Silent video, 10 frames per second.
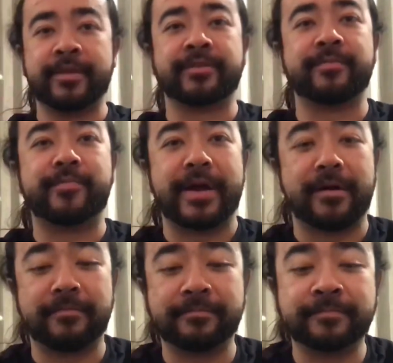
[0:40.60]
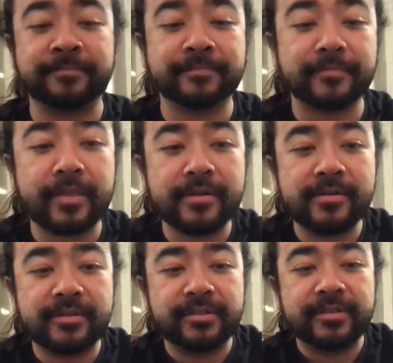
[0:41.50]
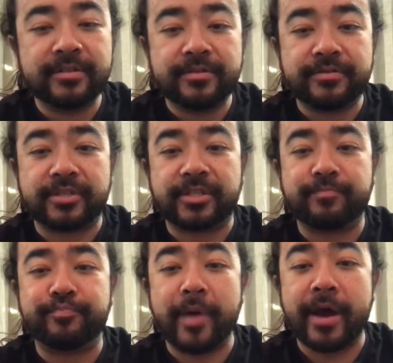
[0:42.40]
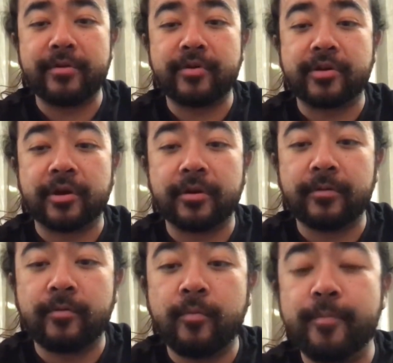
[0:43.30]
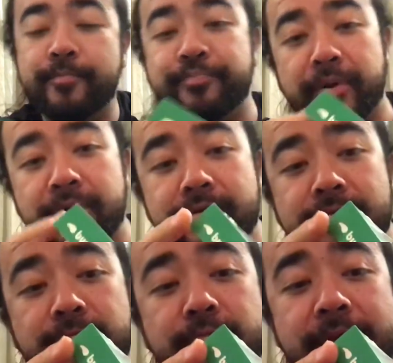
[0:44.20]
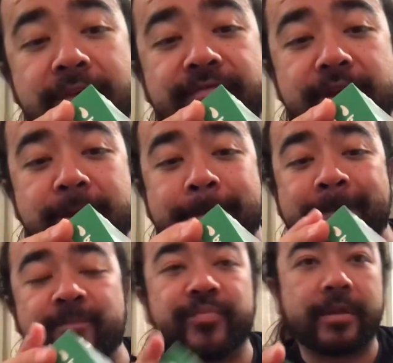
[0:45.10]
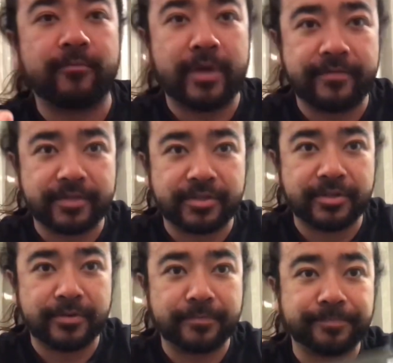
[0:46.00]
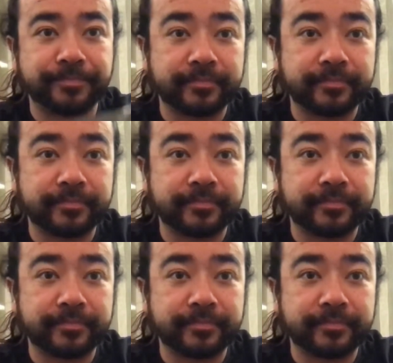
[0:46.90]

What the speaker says: is about the Spyderco Byrd Raven. Raven 2.